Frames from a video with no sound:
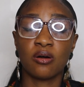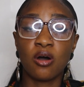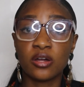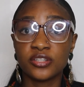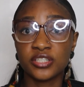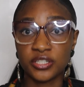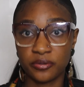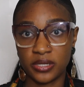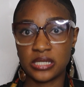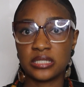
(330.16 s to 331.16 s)
other
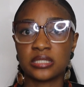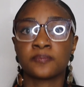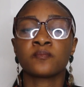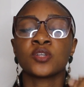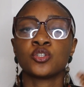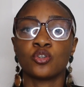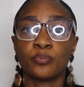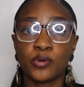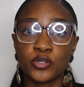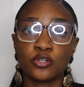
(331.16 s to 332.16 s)
degrees. So
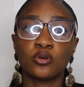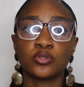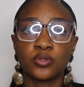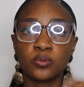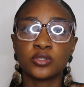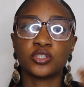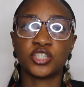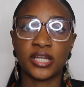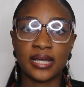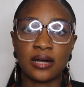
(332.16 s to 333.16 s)
but you also want to
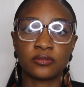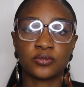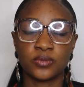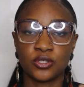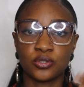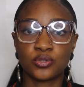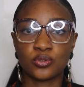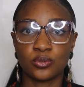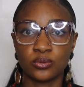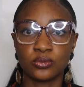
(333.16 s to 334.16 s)
check out with your
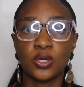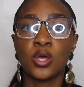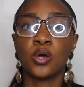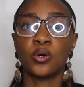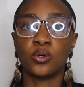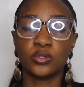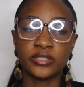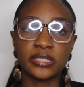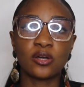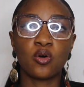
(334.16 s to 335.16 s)
school
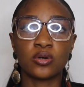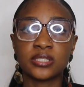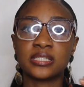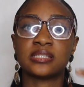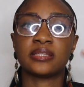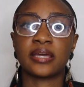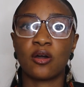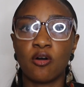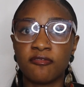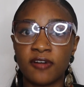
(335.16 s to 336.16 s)
the courses they
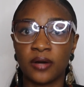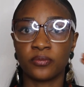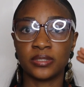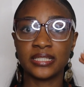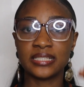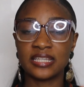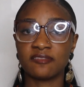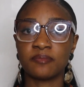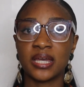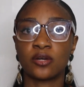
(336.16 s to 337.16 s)
offer. Will it
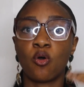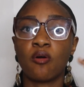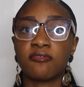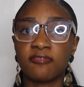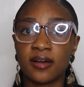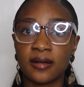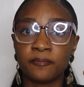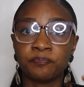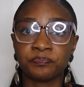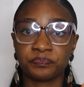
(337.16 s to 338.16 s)
give me an offer
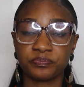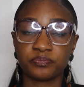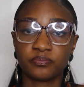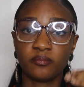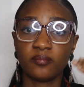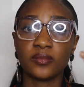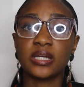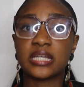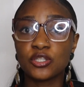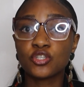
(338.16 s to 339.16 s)

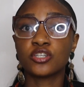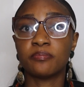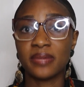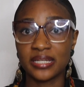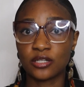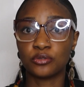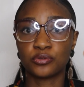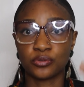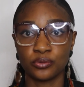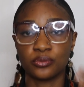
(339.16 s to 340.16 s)
into the medical
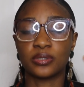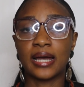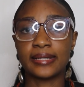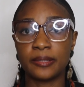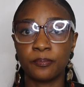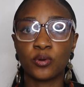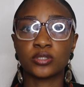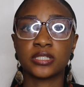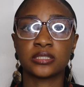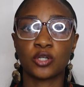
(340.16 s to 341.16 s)
school? An
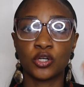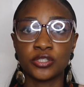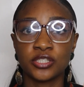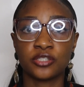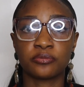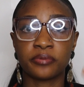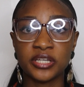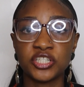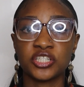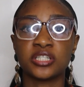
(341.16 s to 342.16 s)
important
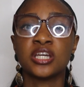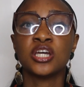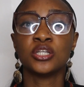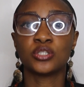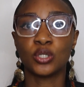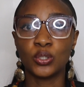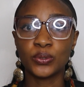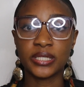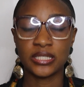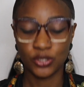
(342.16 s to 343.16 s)
consideration to
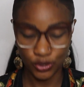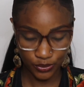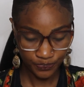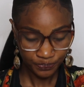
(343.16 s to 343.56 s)
look into.